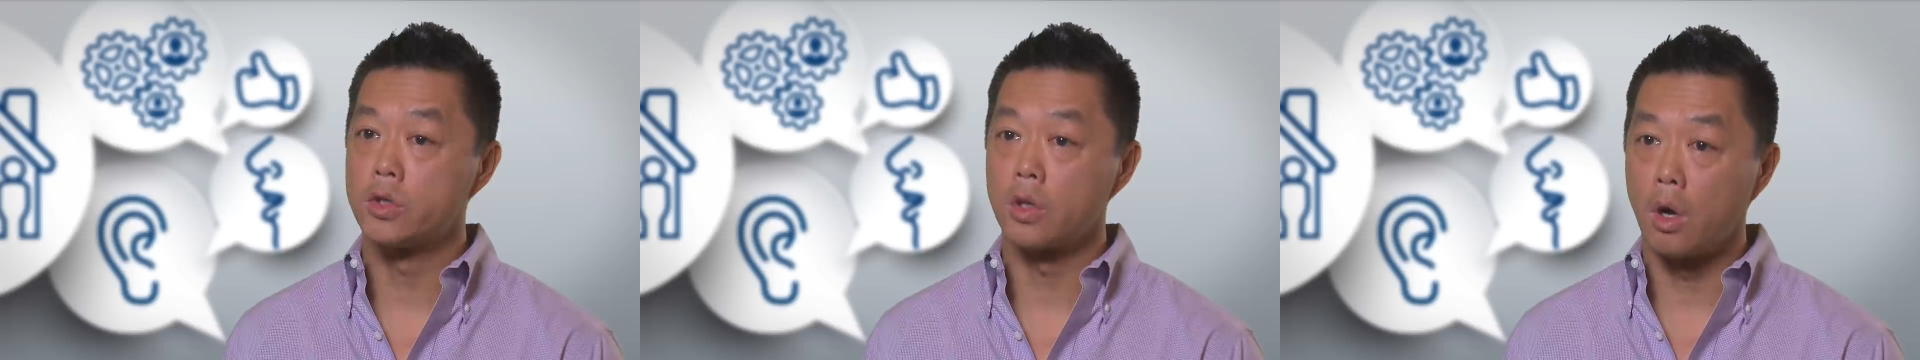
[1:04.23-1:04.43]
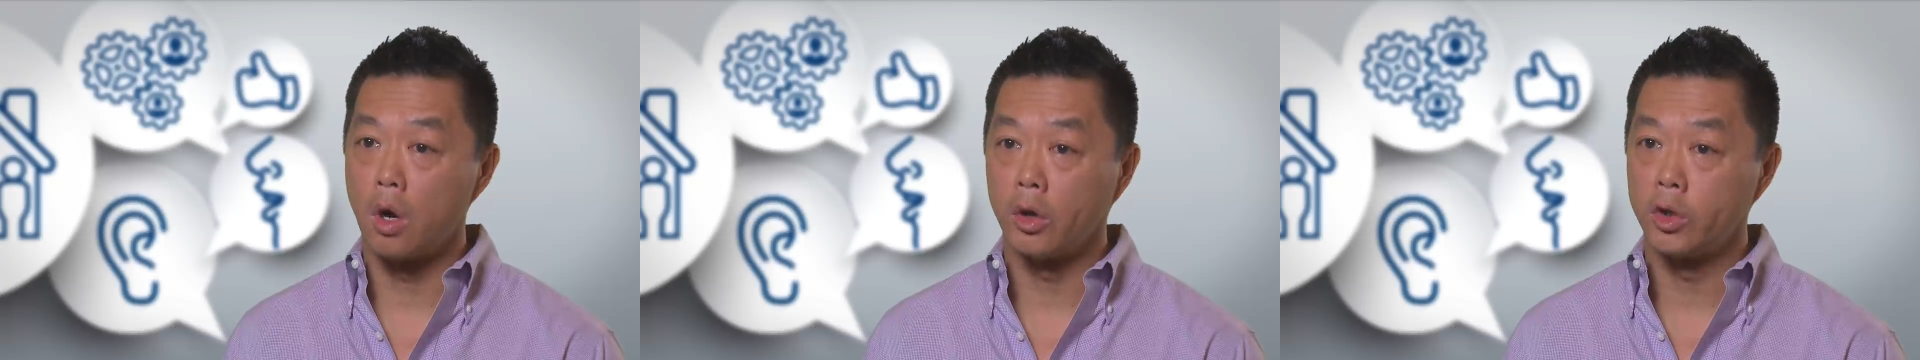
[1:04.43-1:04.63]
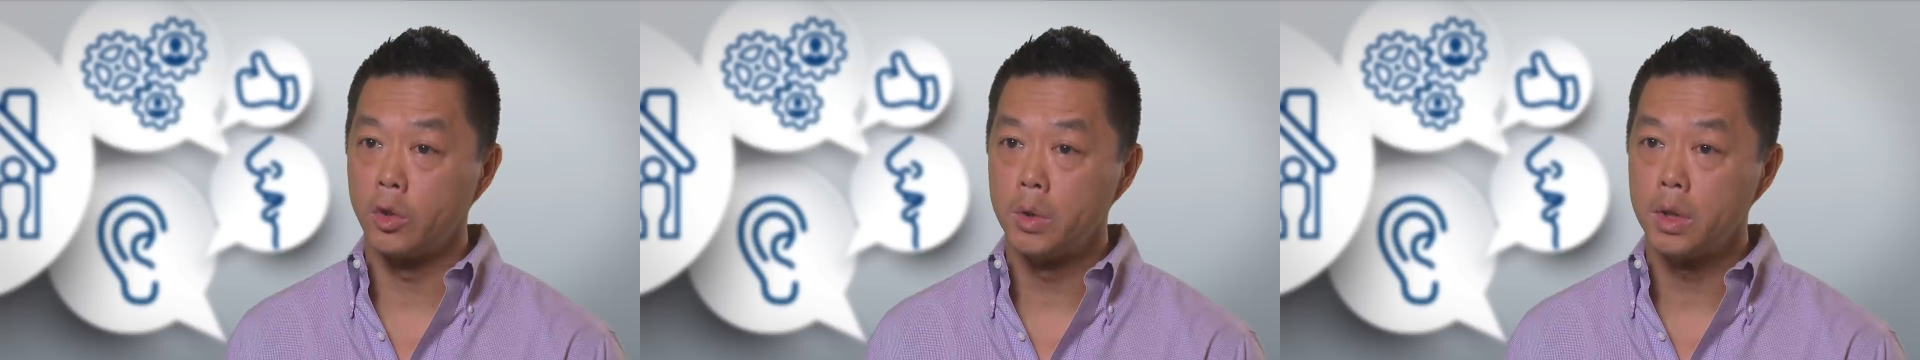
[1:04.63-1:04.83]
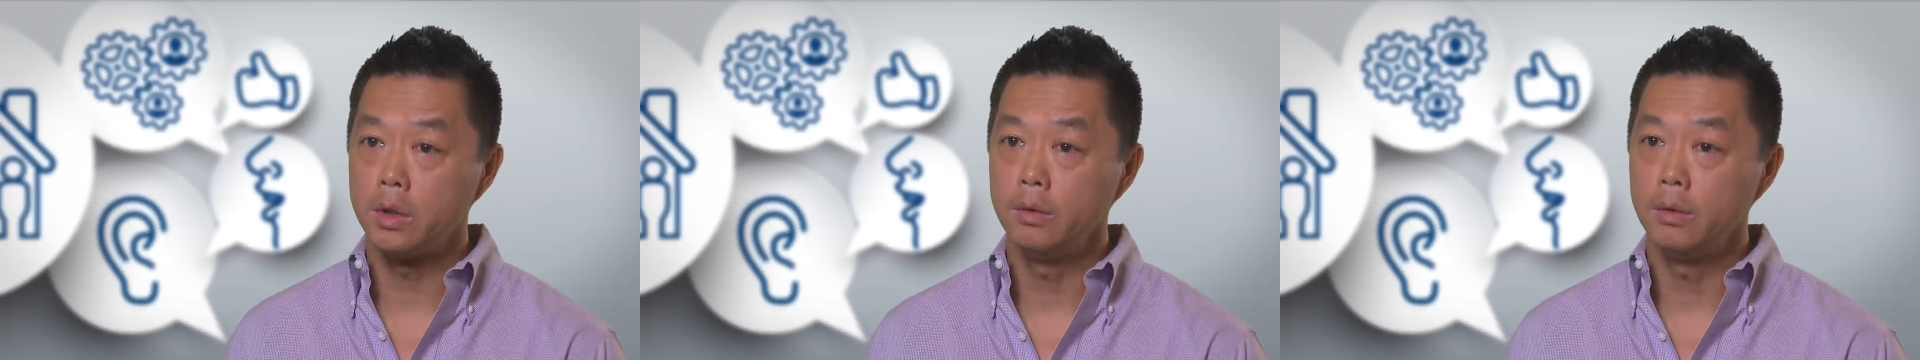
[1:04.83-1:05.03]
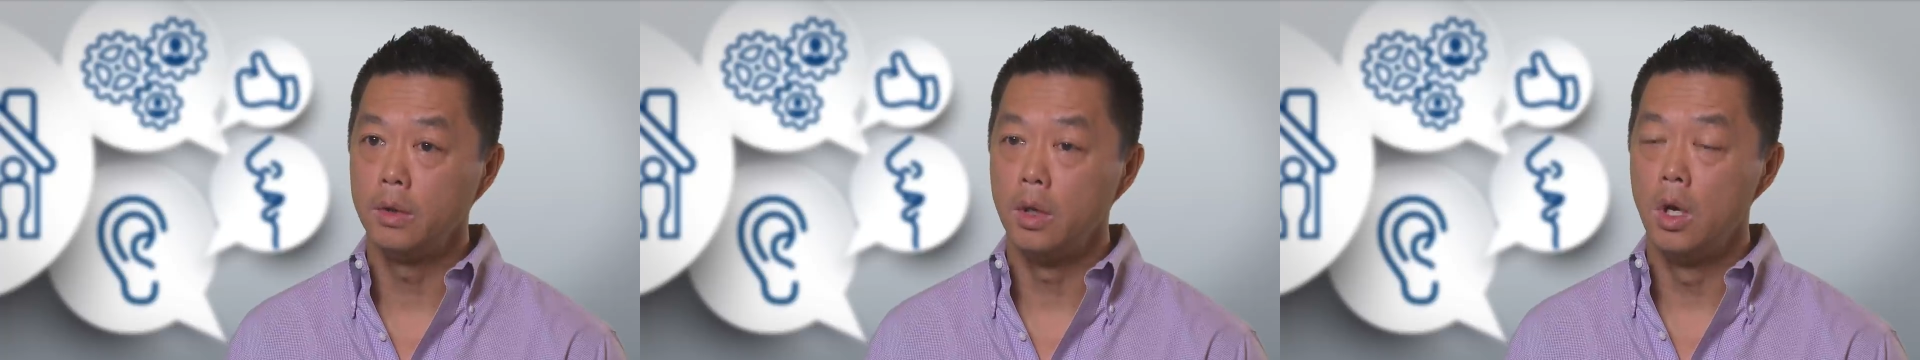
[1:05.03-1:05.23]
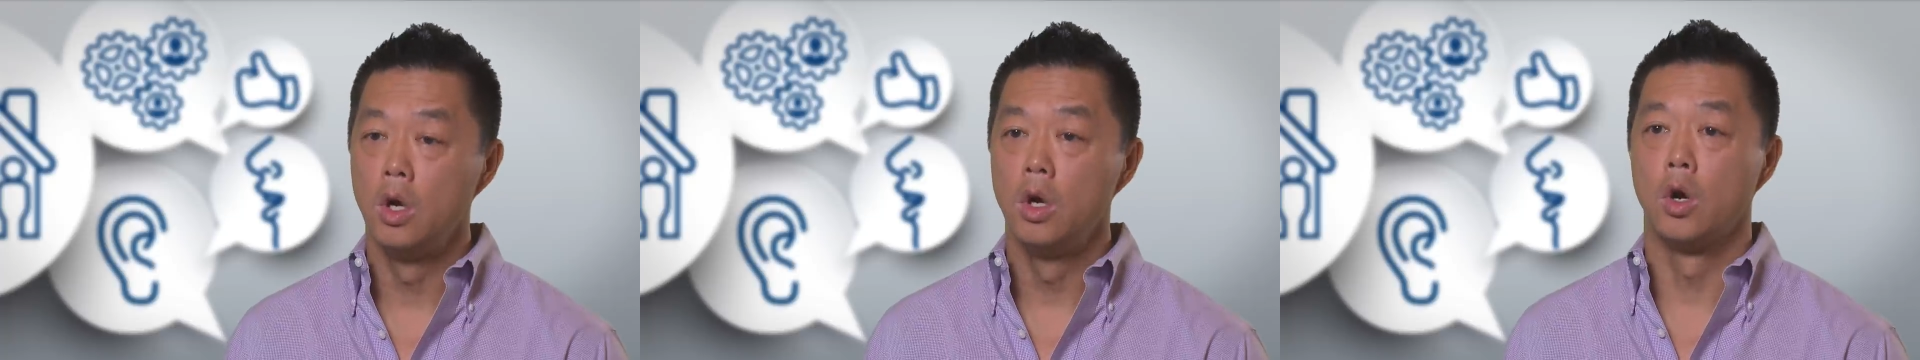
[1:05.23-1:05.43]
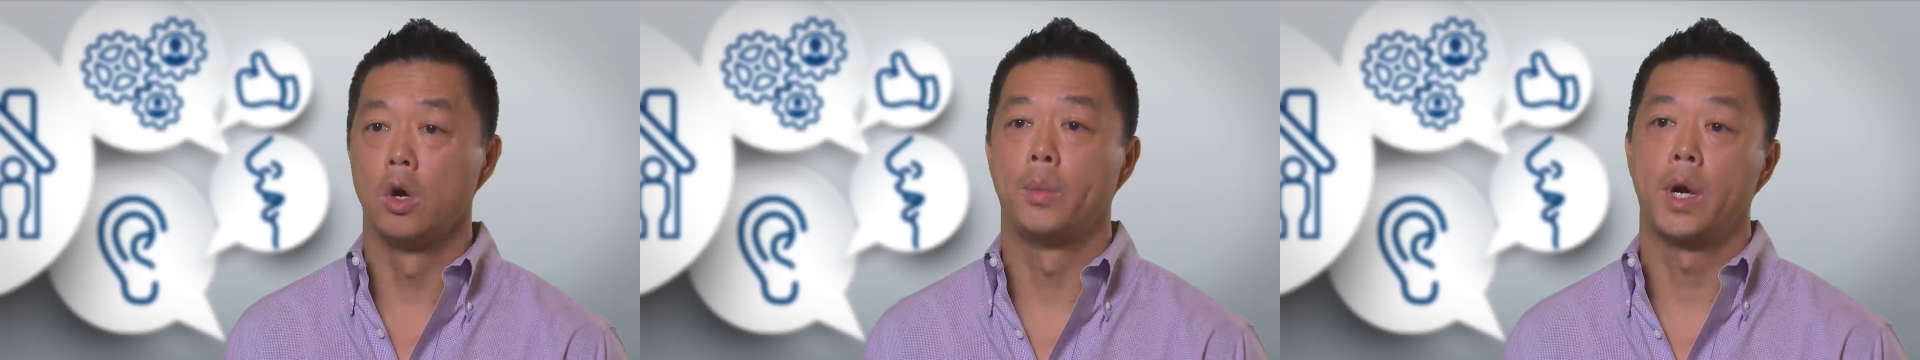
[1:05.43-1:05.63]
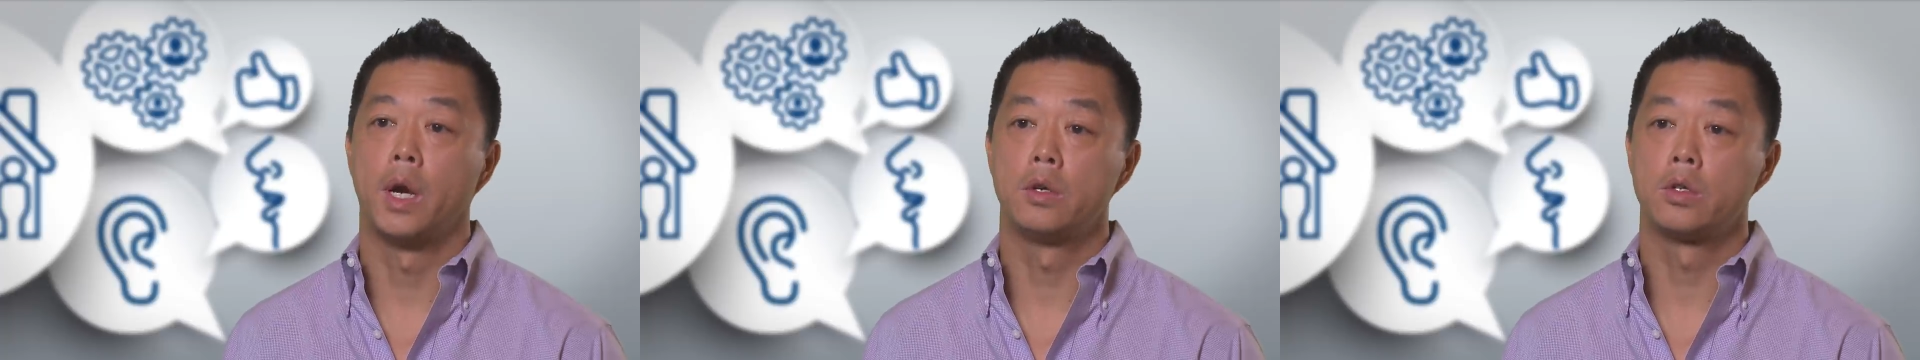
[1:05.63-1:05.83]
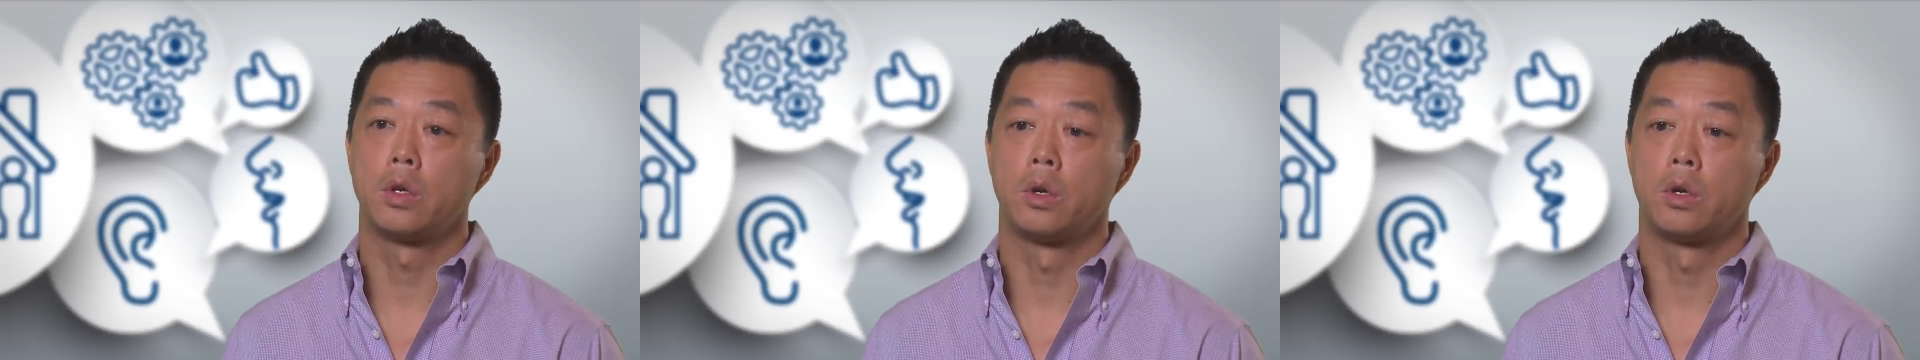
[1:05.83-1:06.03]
are arguing, or parents